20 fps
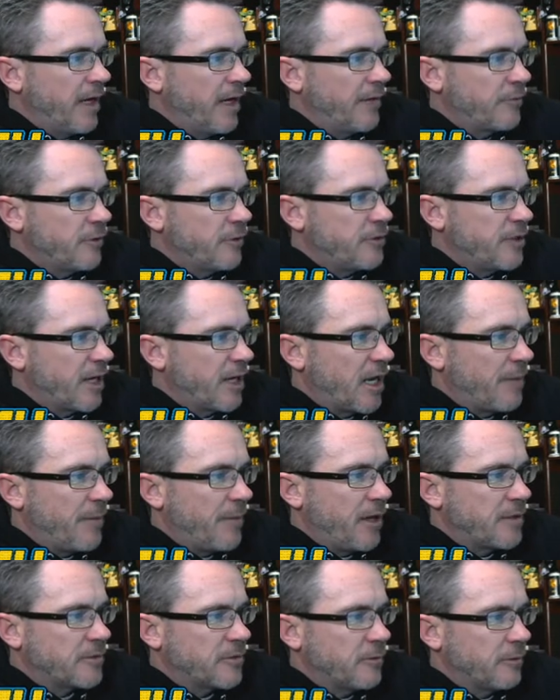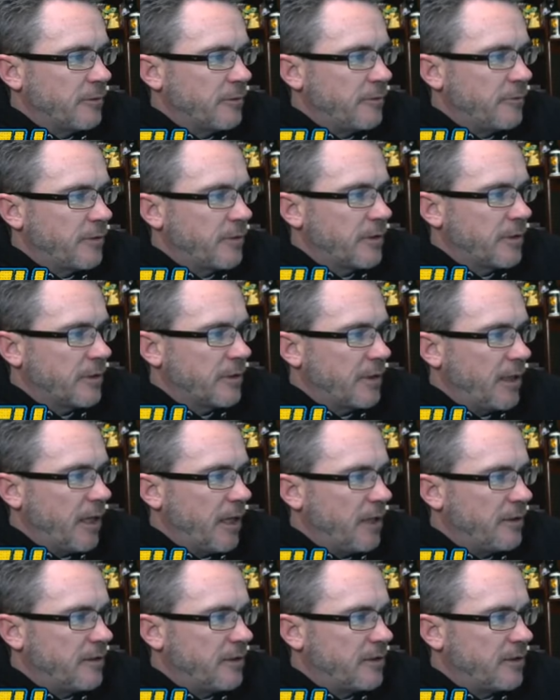after Jedi Master Luke.
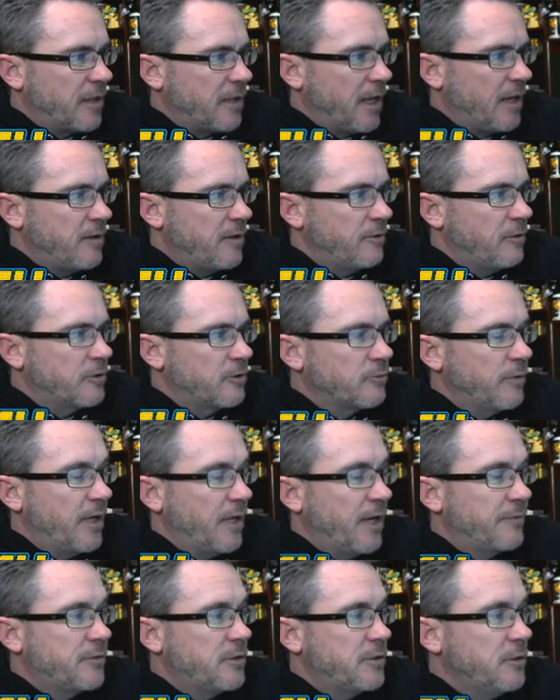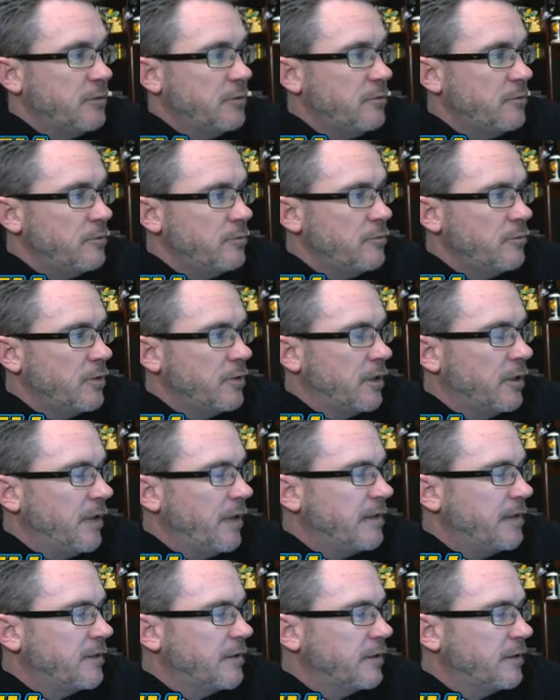And then Nooch will have two
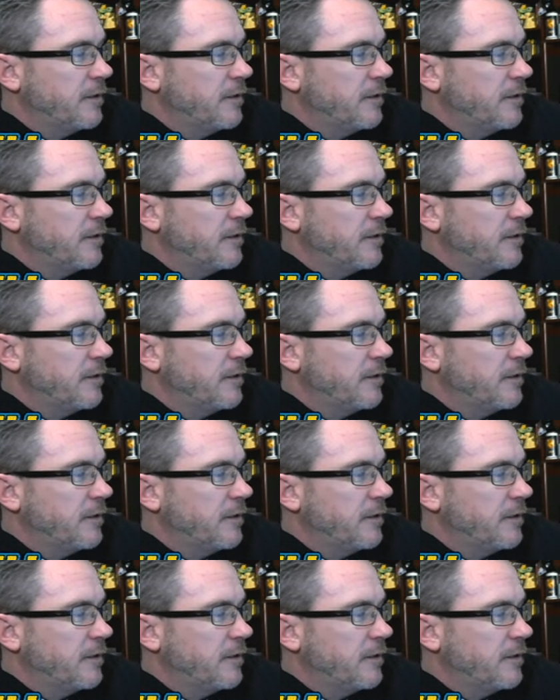Galactic